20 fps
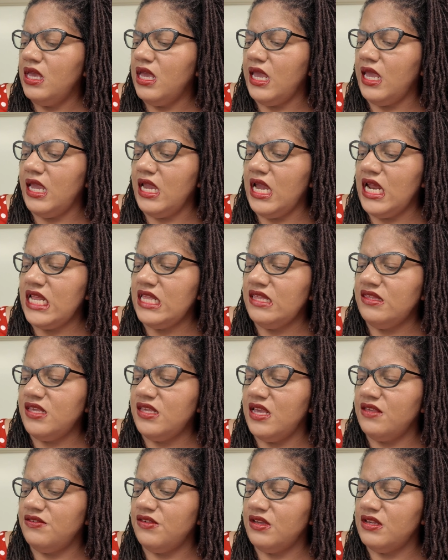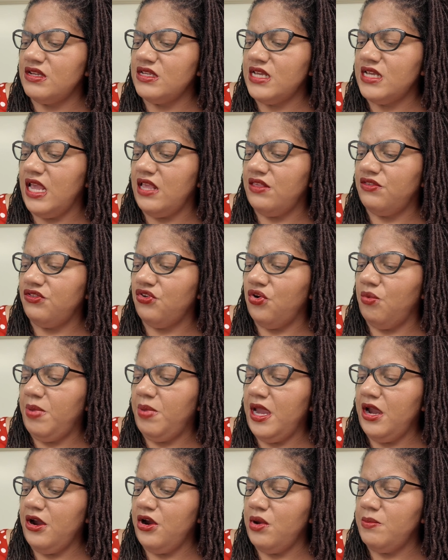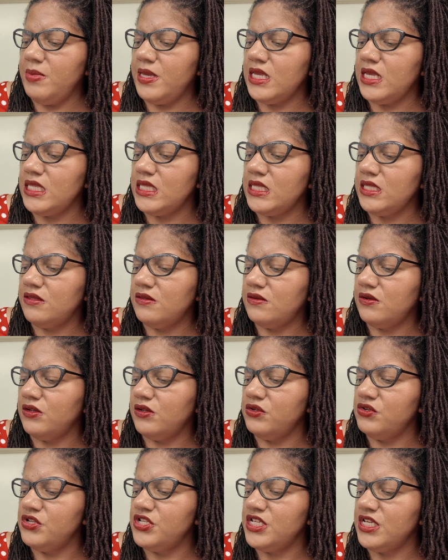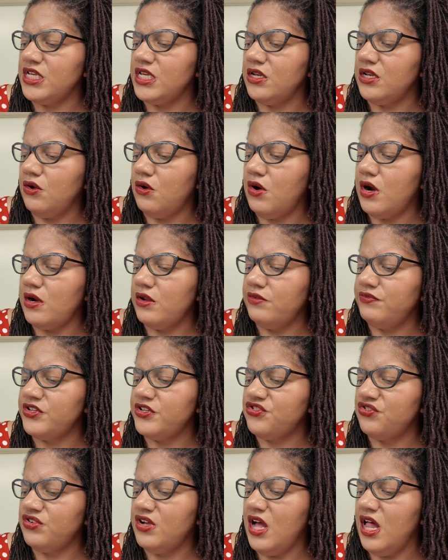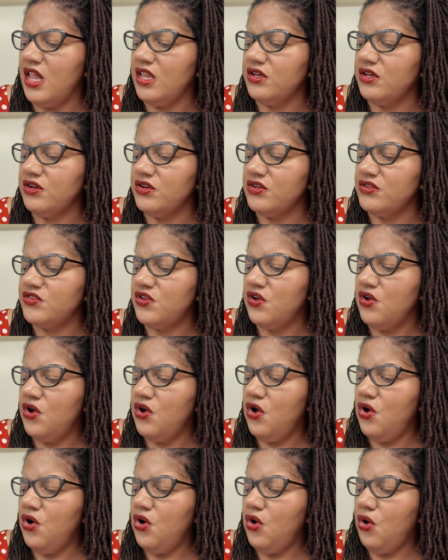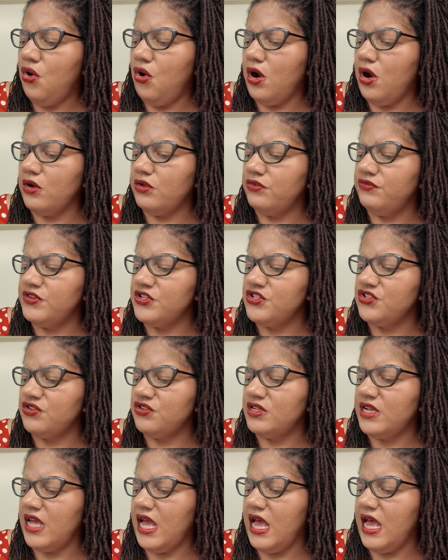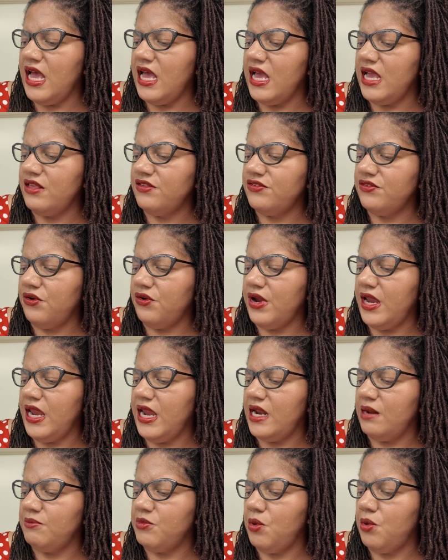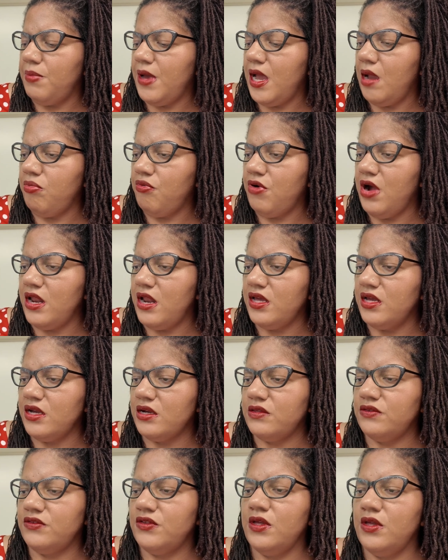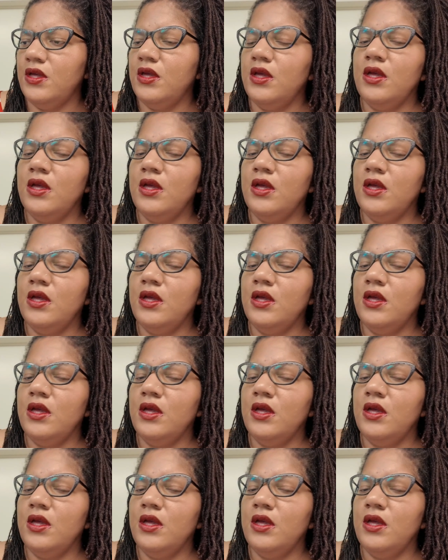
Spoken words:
And it says it contains no parabens, gluten, artificial colors, artificial dyes, or animal byproducts.